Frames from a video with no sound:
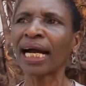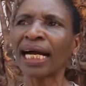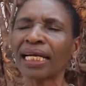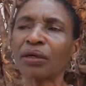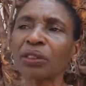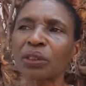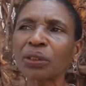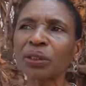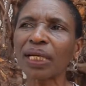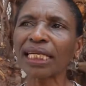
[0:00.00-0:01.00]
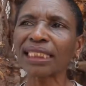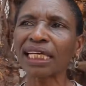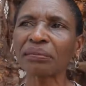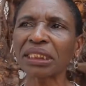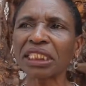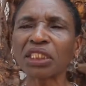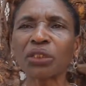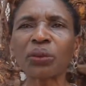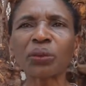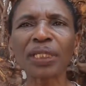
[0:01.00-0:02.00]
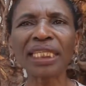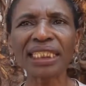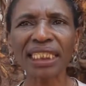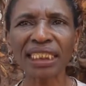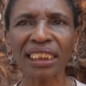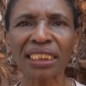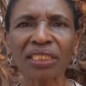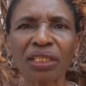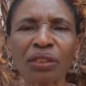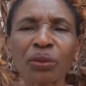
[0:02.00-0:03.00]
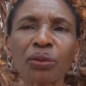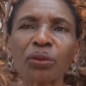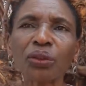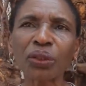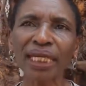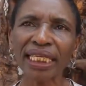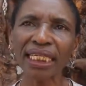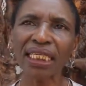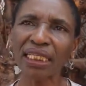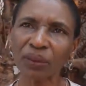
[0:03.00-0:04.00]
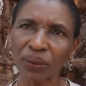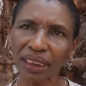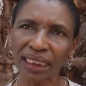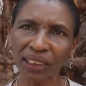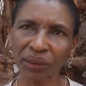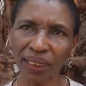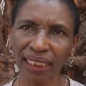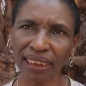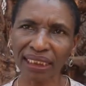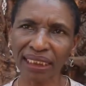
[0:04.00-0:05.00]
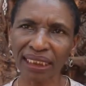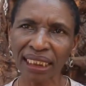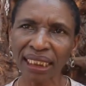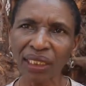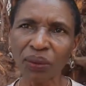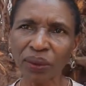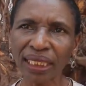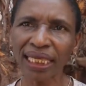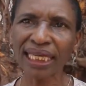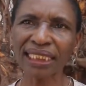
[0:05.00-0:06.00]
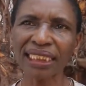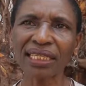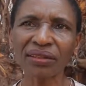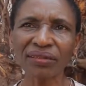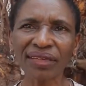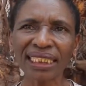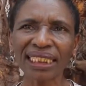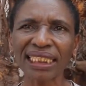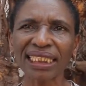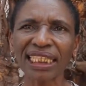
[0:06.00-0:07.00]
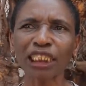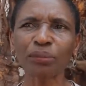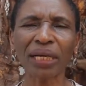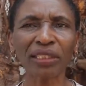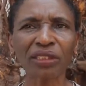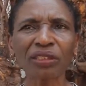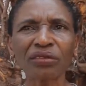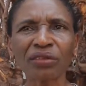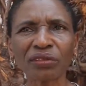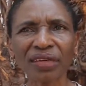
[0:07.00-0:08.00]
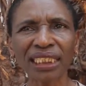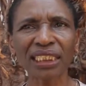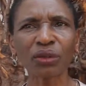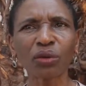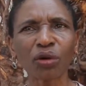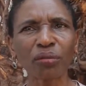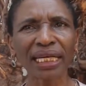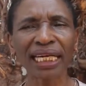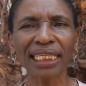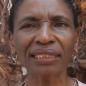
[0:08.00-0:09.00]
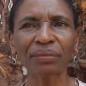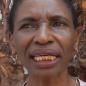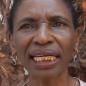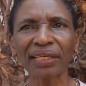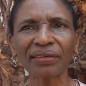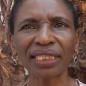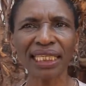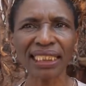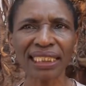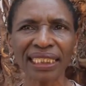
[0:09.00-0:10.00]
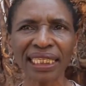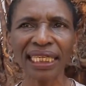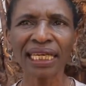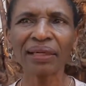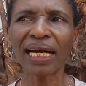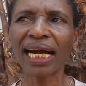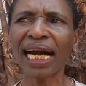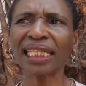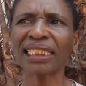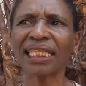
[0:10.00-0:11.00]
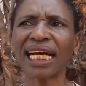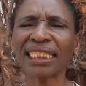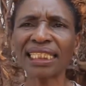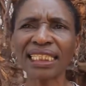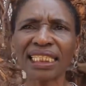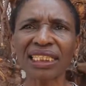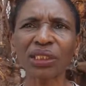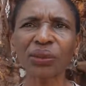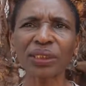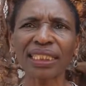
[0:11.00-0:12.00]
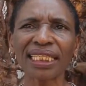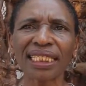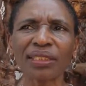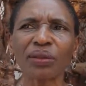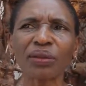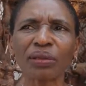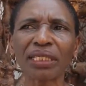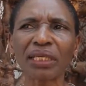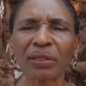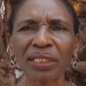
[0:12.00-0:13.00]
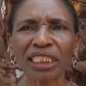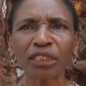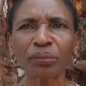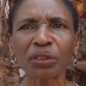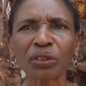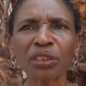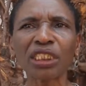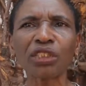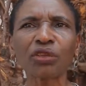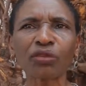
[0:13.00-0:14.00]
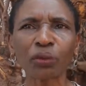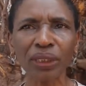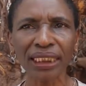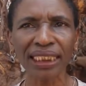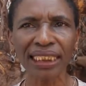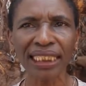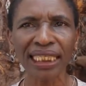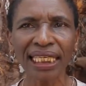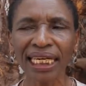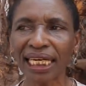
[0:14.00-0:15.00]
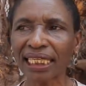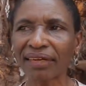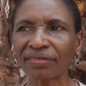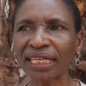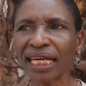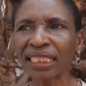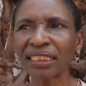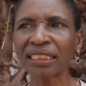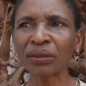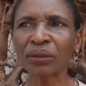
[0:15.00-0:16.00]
I also, at some stage, took interest to do training in quality assurance, looking at the university expansion of university globally and in my country, Kenya. I had an interest to see that the knowledge produced is of quality, and I've done